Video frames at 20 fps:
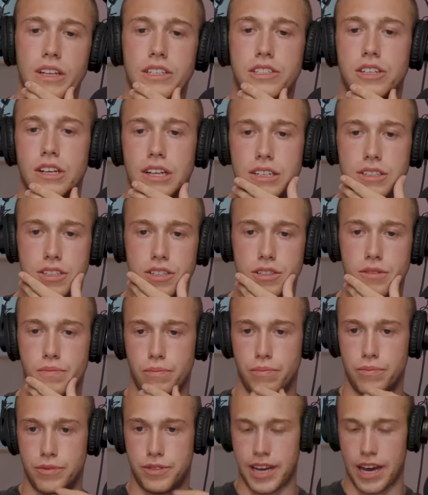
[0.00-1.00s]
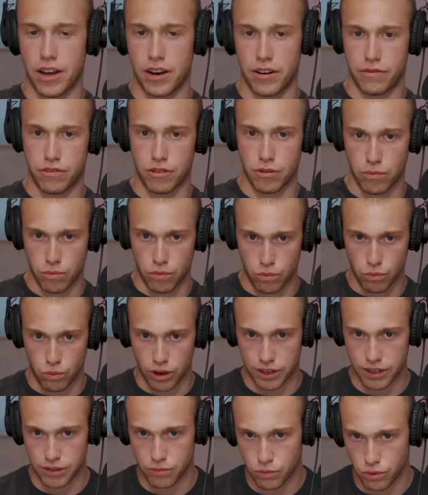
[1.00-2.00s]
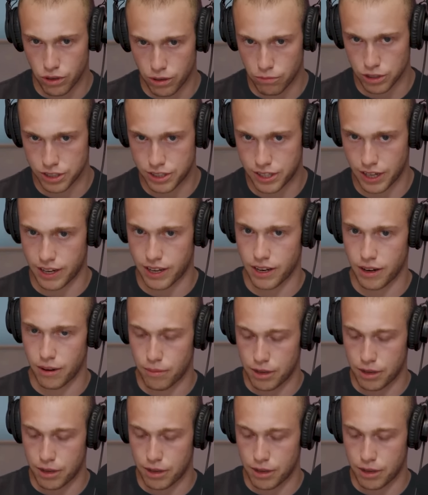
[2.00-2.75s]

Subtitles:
Well, let's just stay on it for one more second.